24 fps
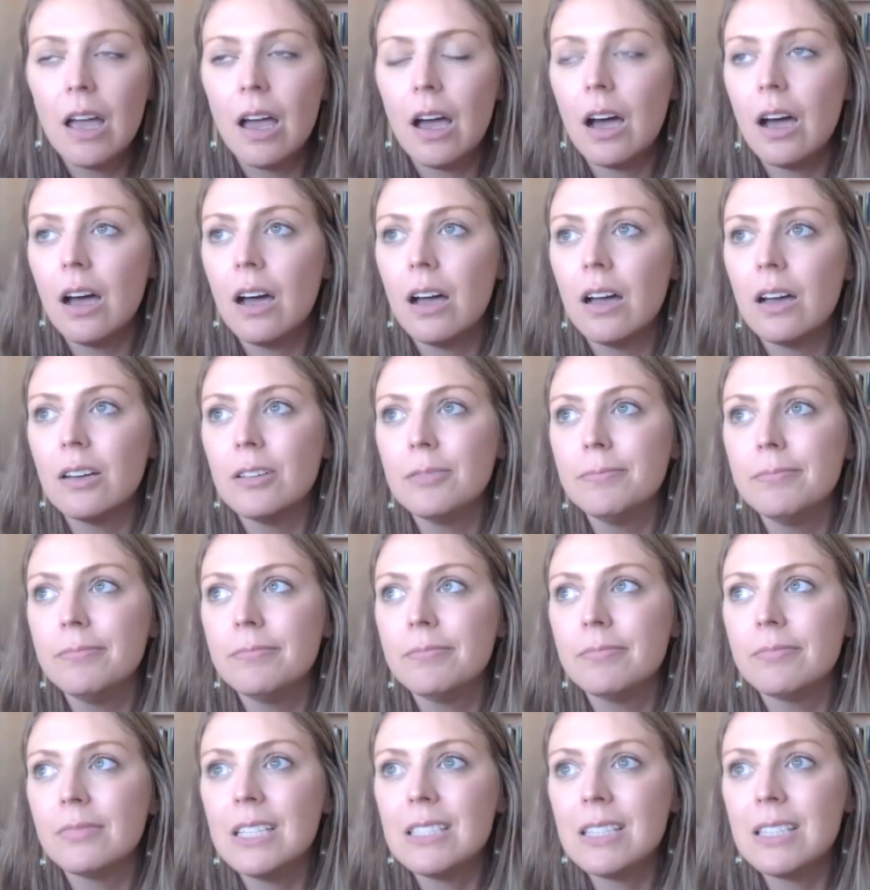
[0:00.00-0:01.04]
Um,
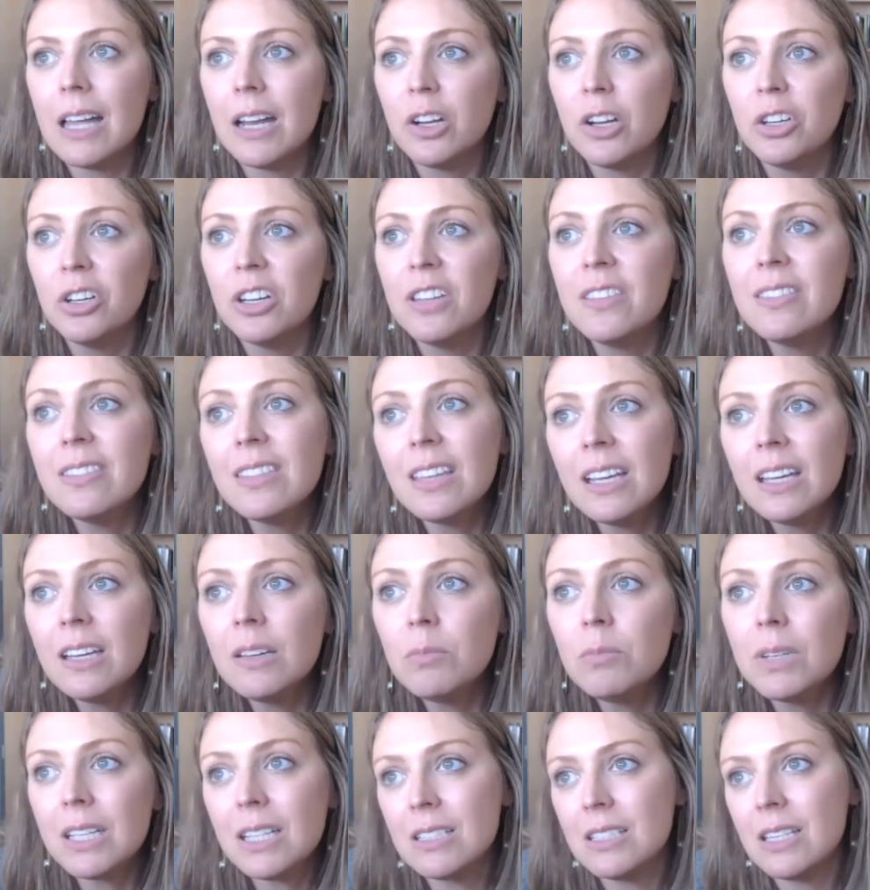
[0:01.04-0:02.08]
is that a good thing
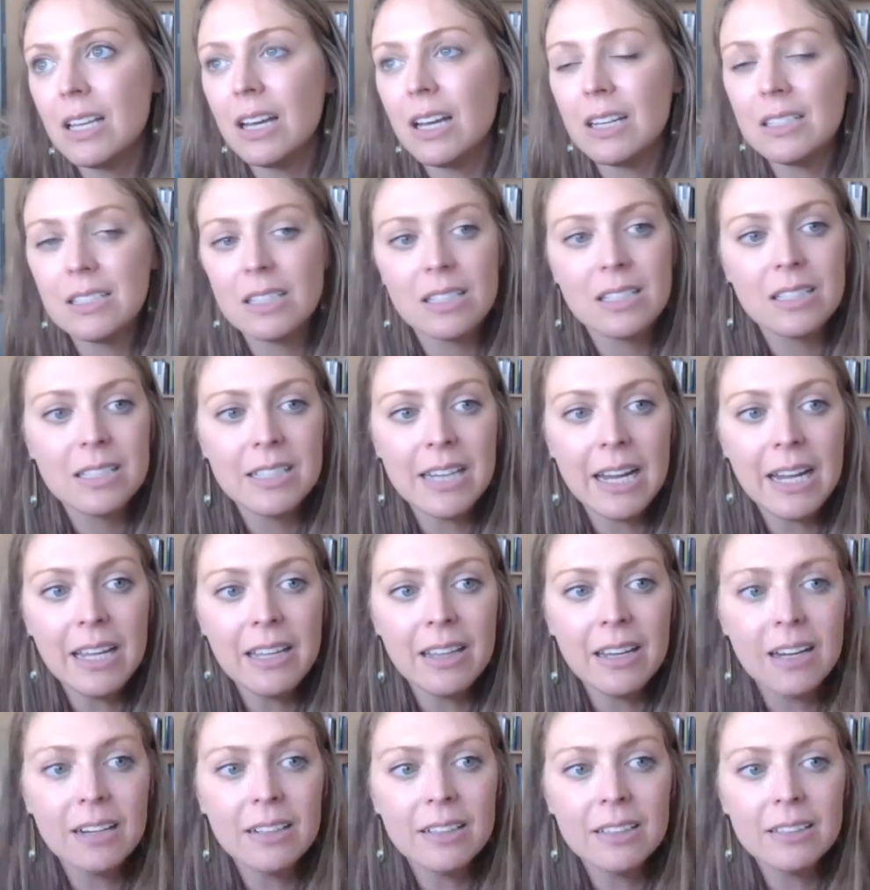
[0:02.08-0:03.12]
because they got to stay
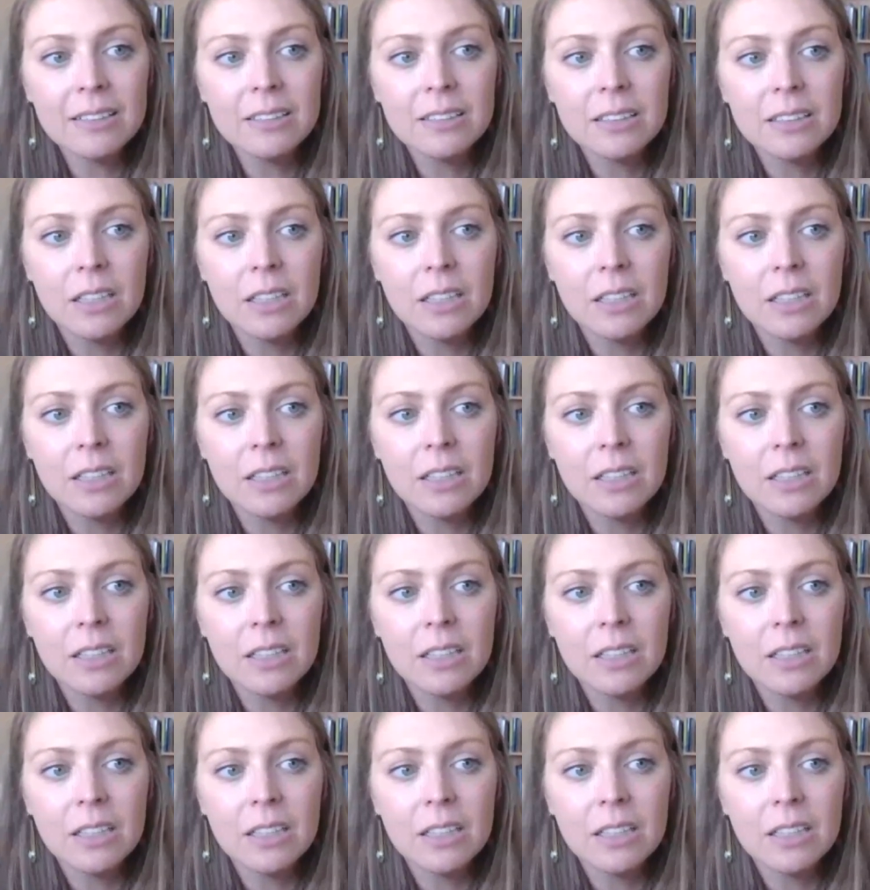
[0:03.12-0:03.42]
there?